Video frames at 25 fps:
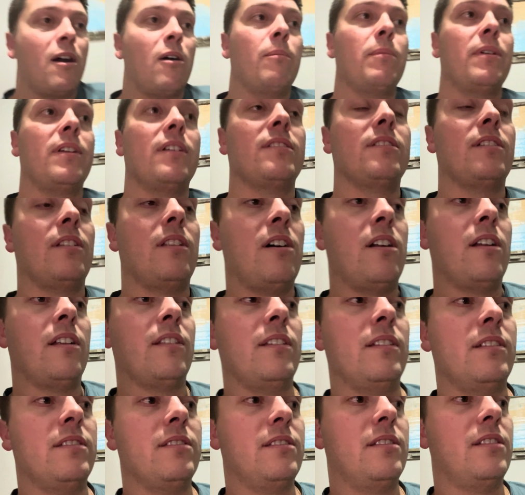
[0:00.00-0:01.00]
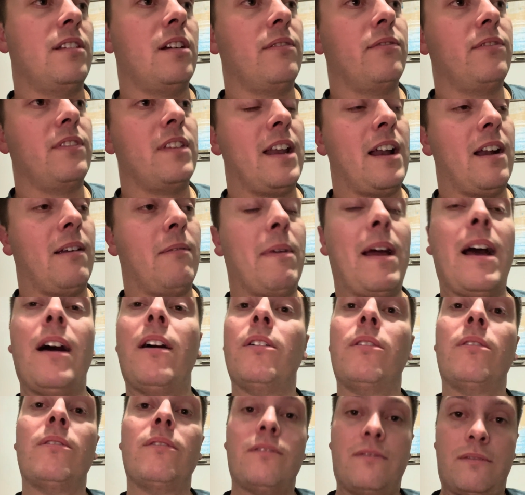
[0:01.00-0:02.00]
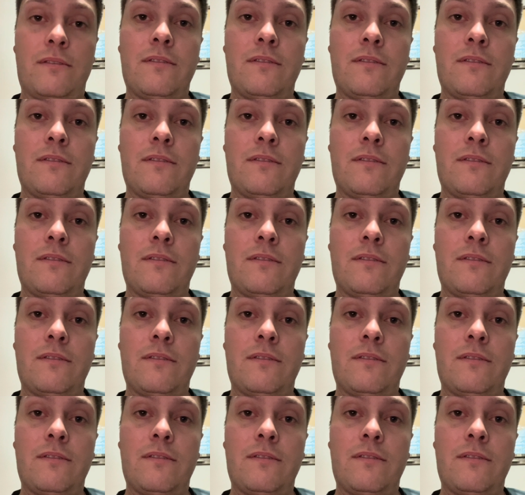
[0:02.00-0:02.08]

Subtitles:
because a lot of this stuff that I'm now